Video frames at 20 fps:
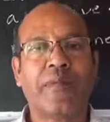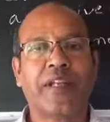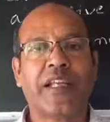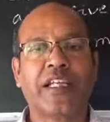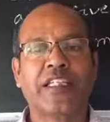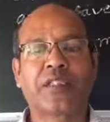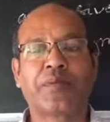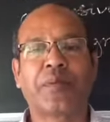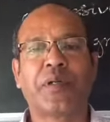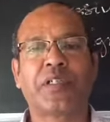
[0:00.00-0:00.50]

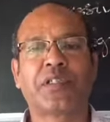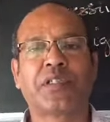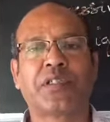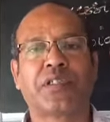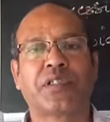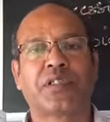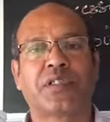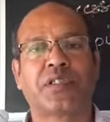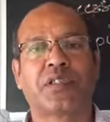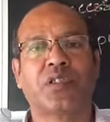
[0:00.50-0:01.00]

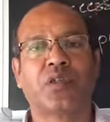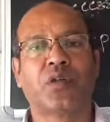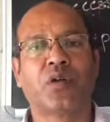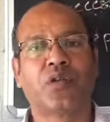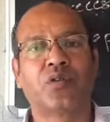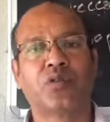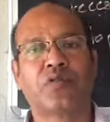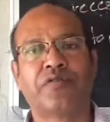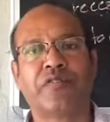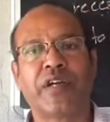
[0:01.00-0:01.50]
express
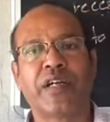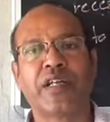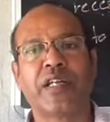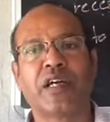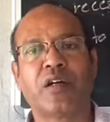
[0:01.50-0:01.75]
or to find